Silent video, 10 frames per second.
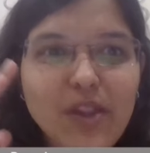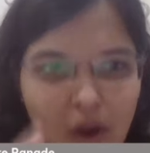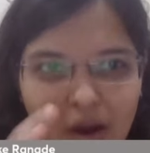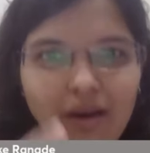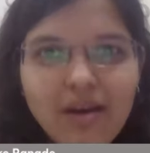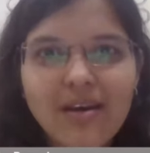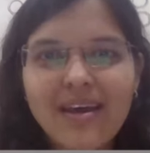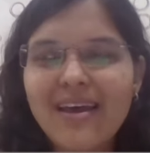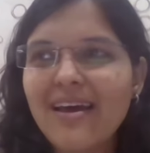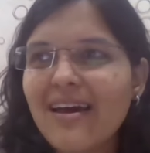wrong.
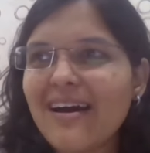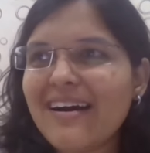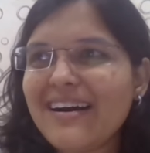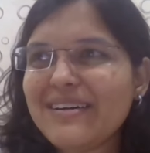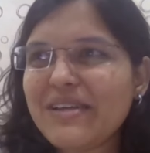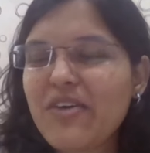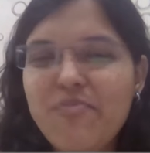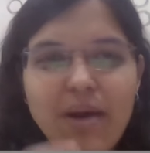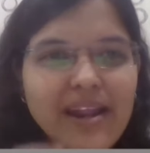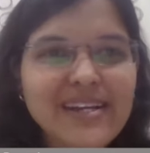If
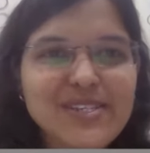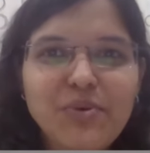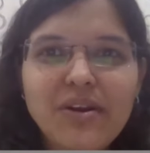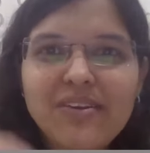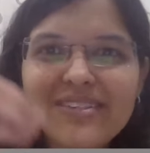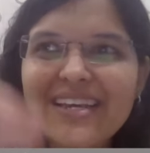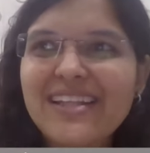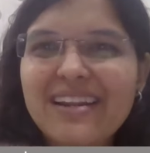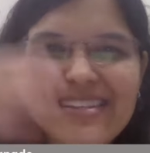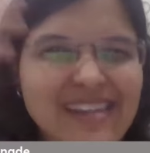markets were to say
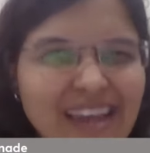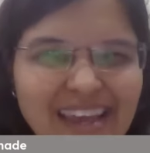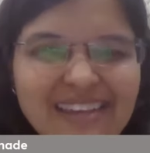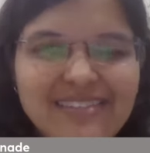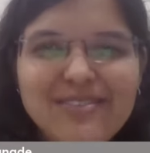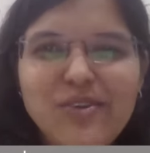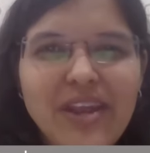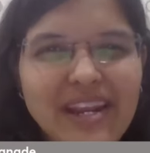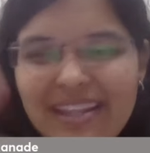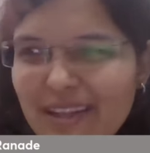that, Rachana, you know,
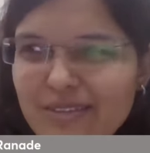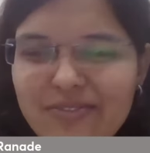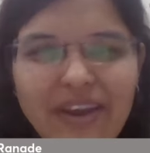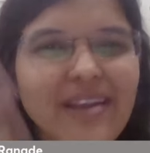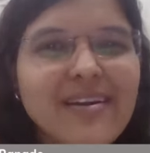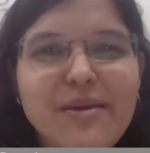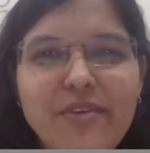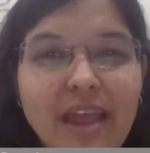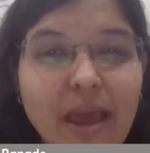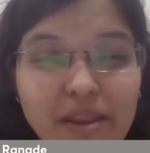
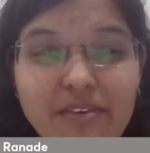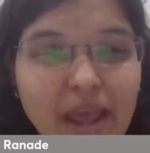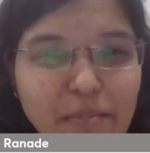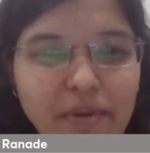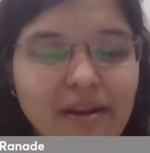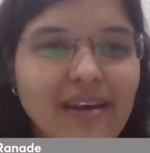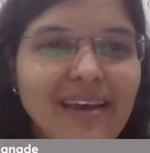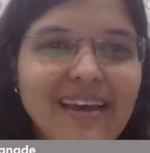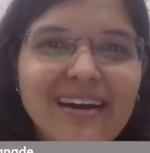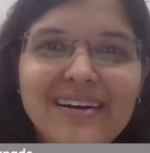18,500 never happened,
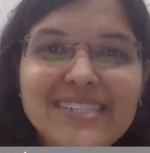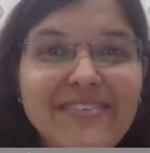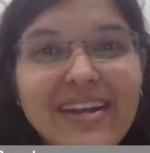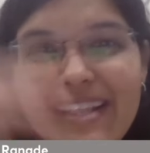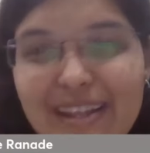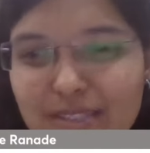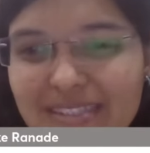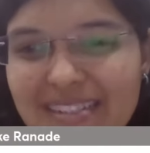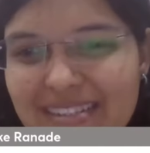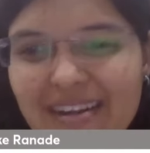
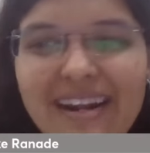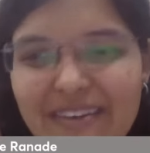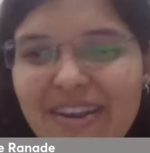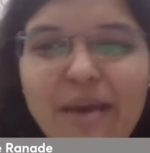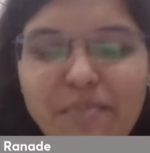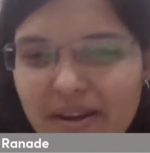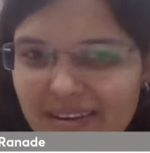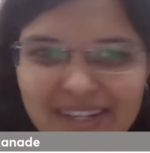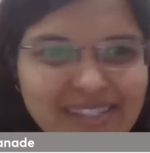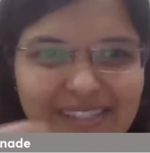17,600 never
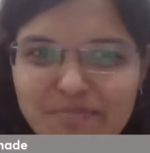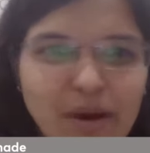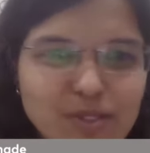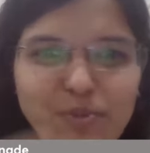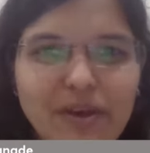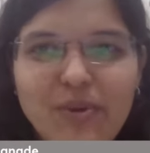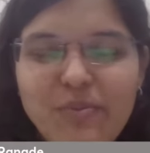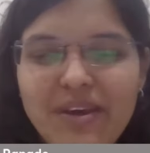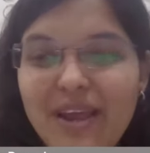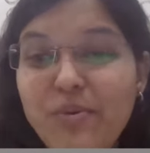happened, it just bounced back
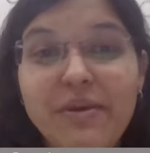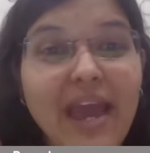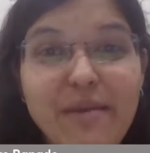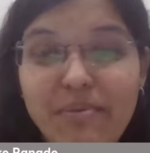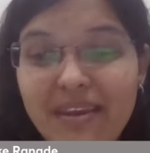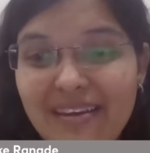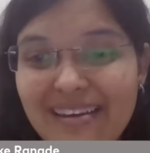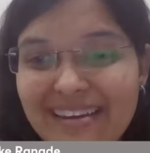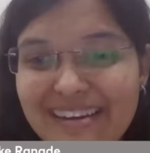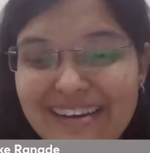from here, I would be
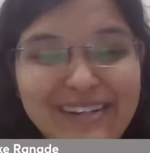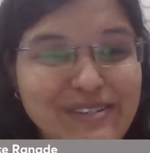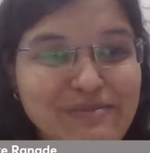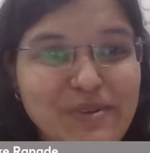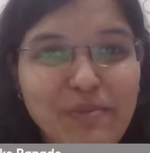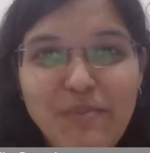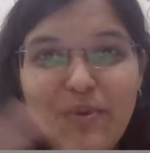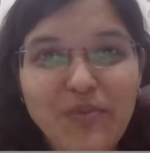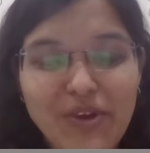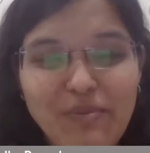happy to be
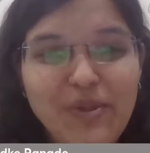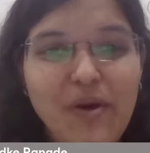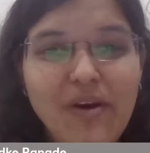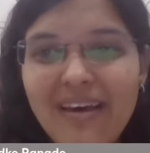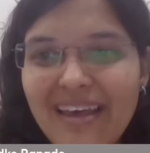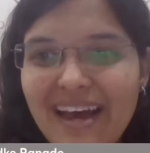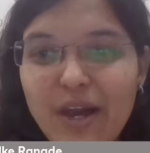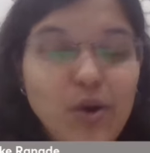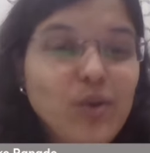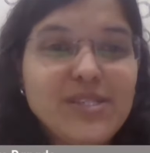proven to be wrong.
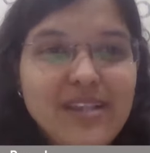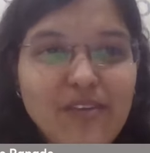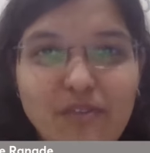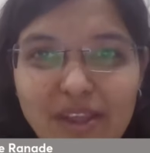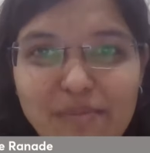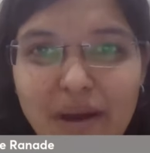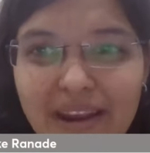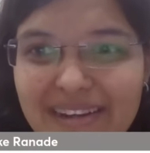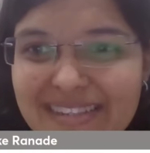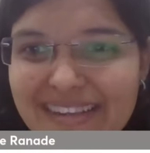I always love when
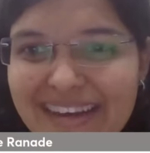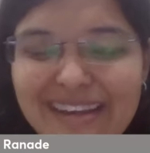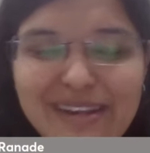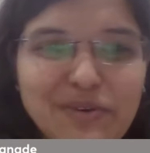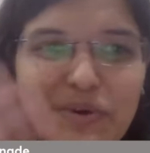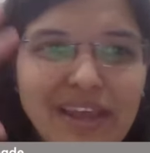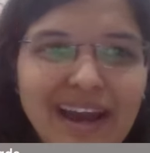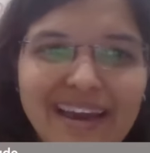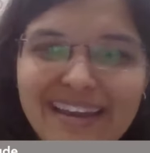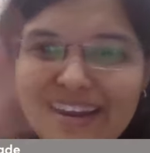markets are going
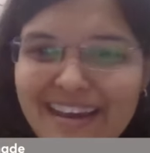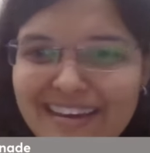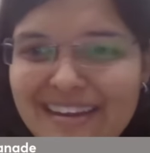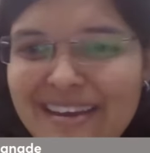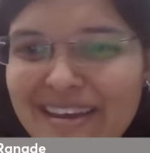higher and higher.